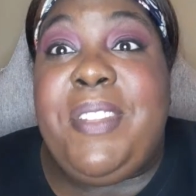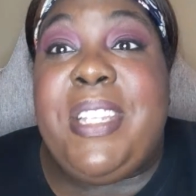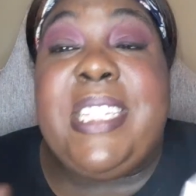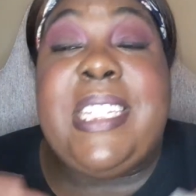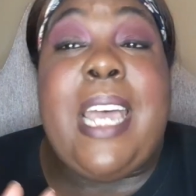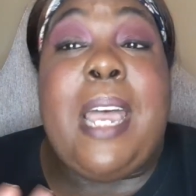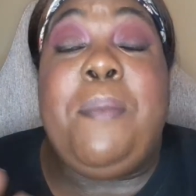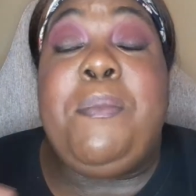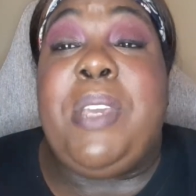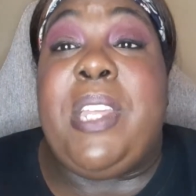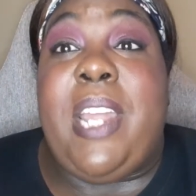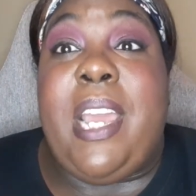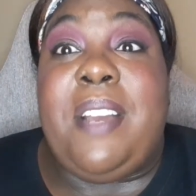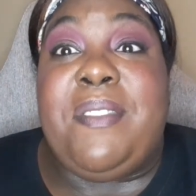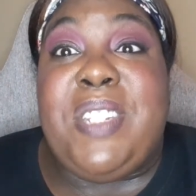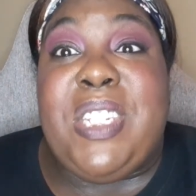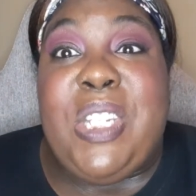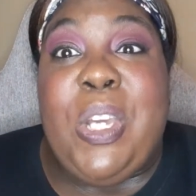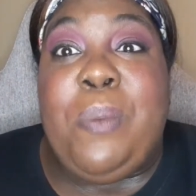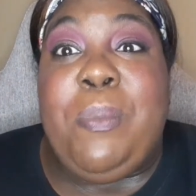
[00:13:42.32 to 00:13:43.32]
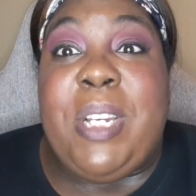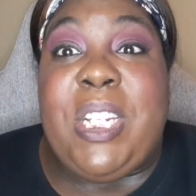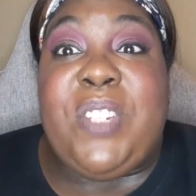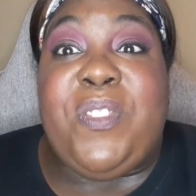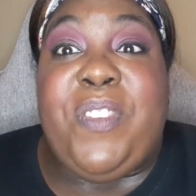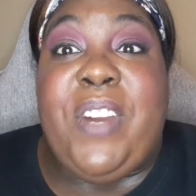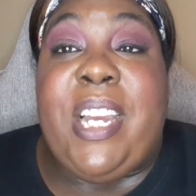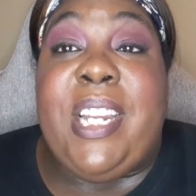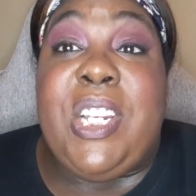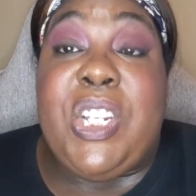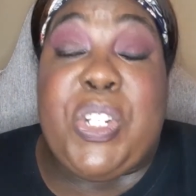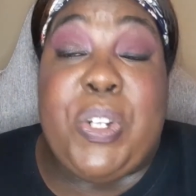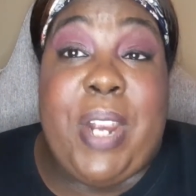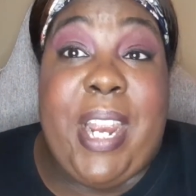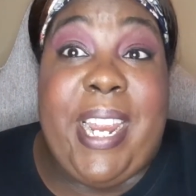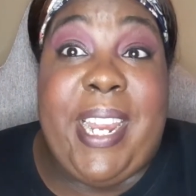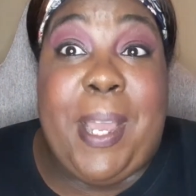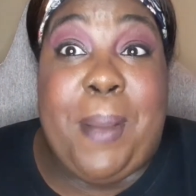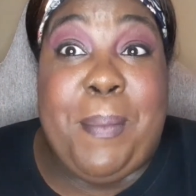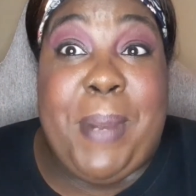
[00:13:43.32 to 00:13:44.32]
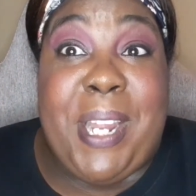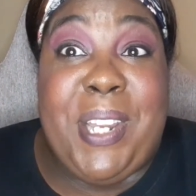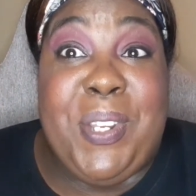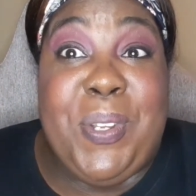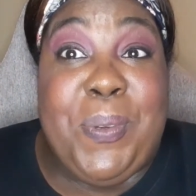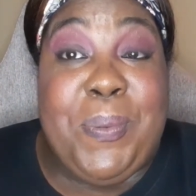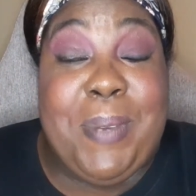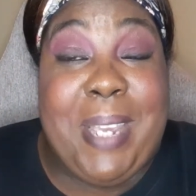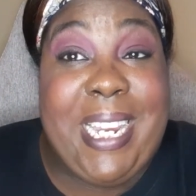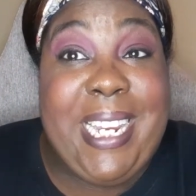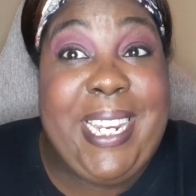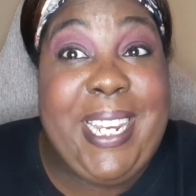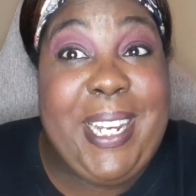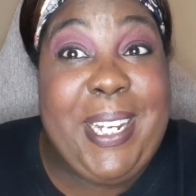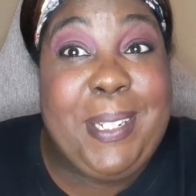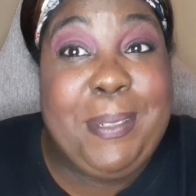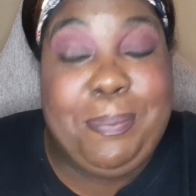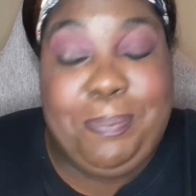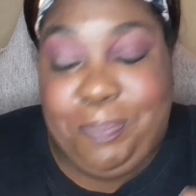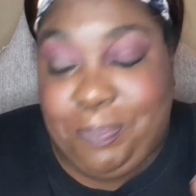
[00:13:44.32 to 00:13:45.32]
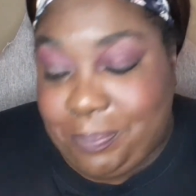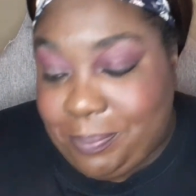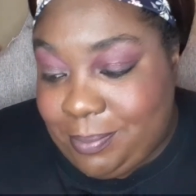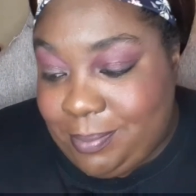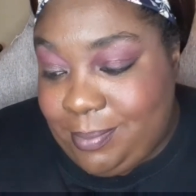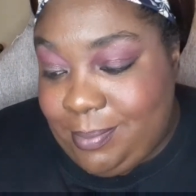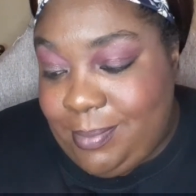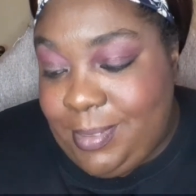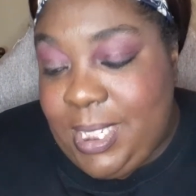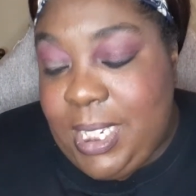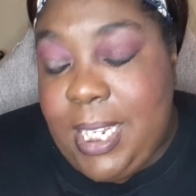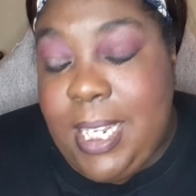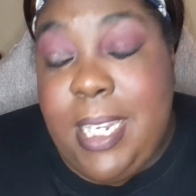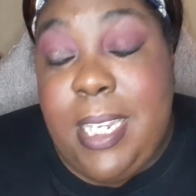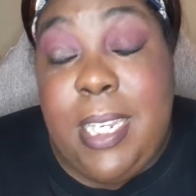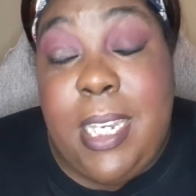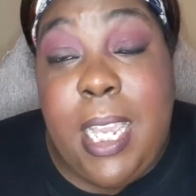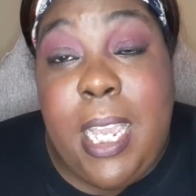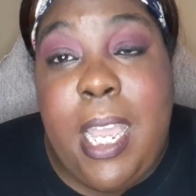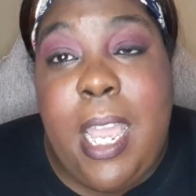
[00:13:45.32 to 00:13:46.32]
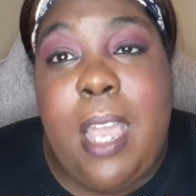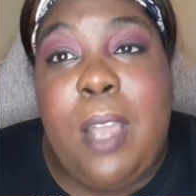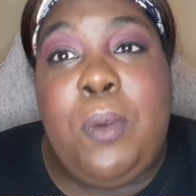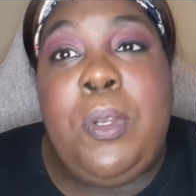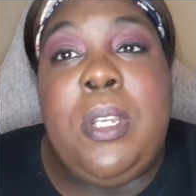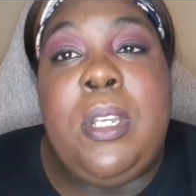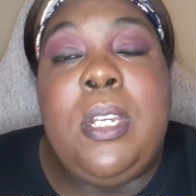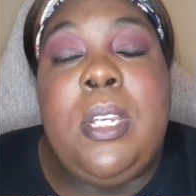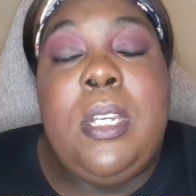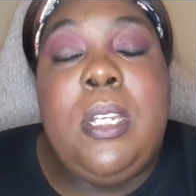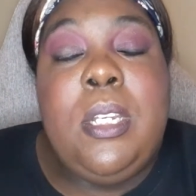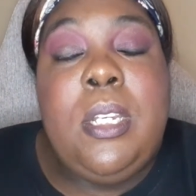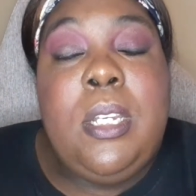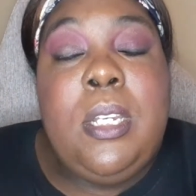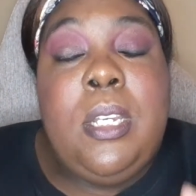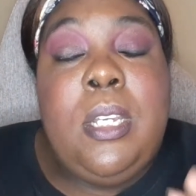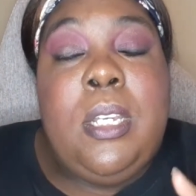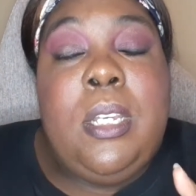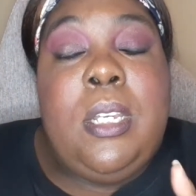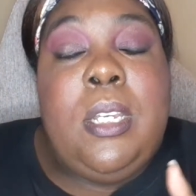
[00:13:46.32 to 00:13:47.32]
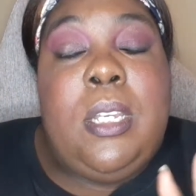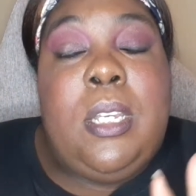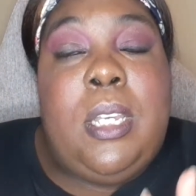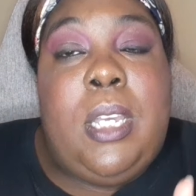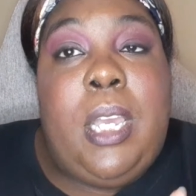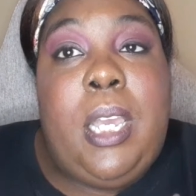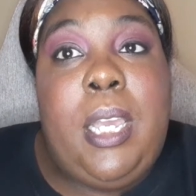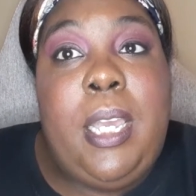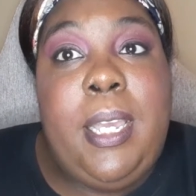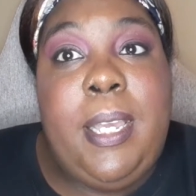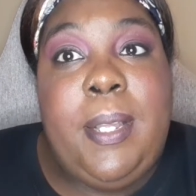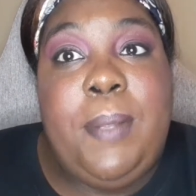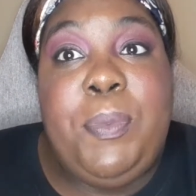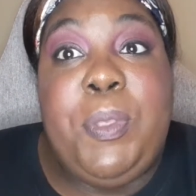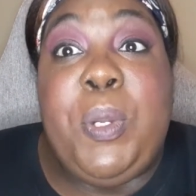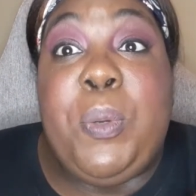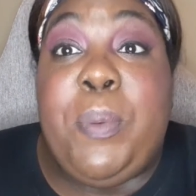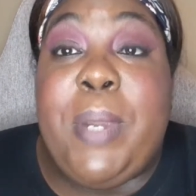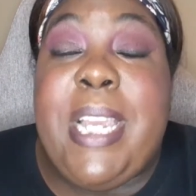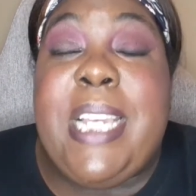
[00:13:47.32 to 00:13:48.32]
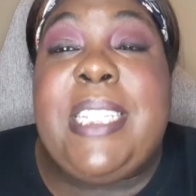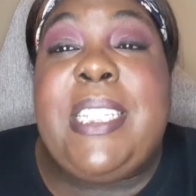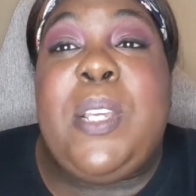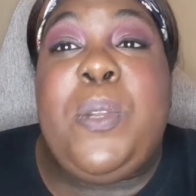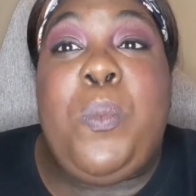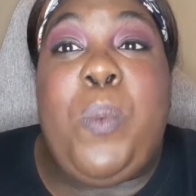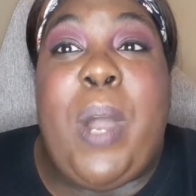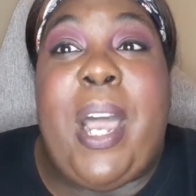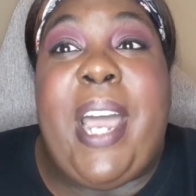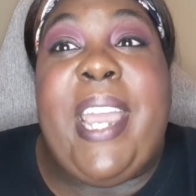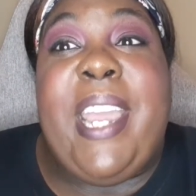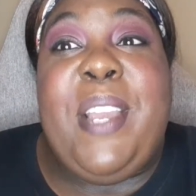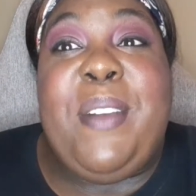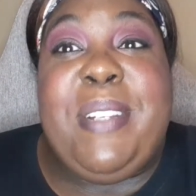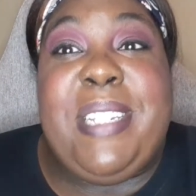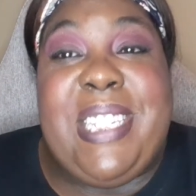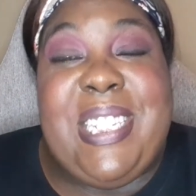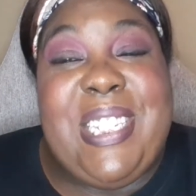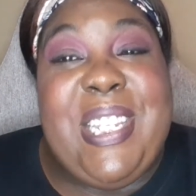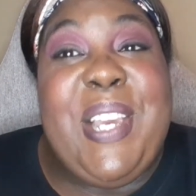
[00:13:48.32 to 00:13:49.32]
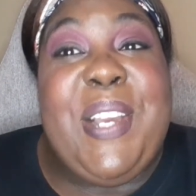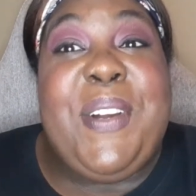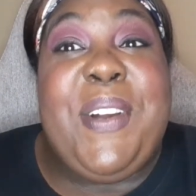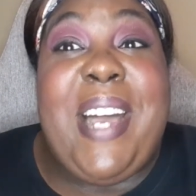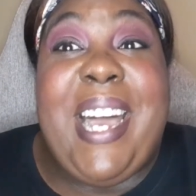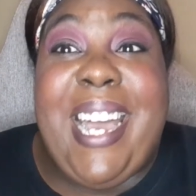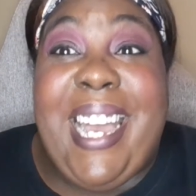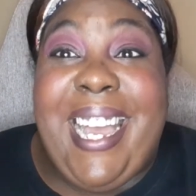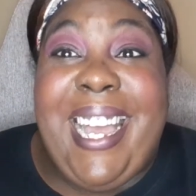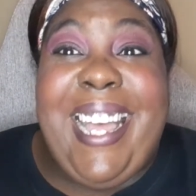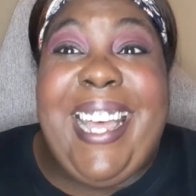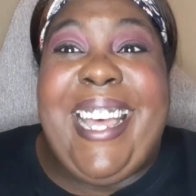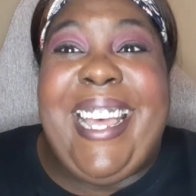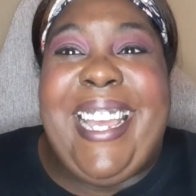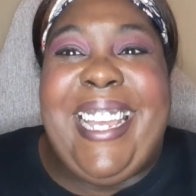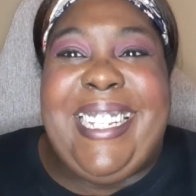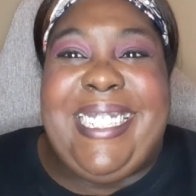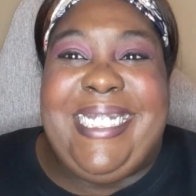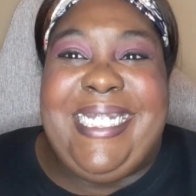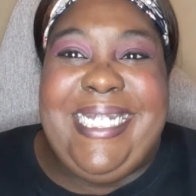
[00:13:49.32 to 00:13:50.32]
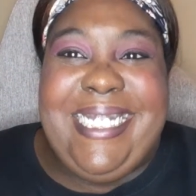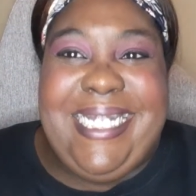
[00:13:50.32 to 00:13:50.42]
this. I'm going to have so much fun trying out my new makeup. Now, the reason why it was so high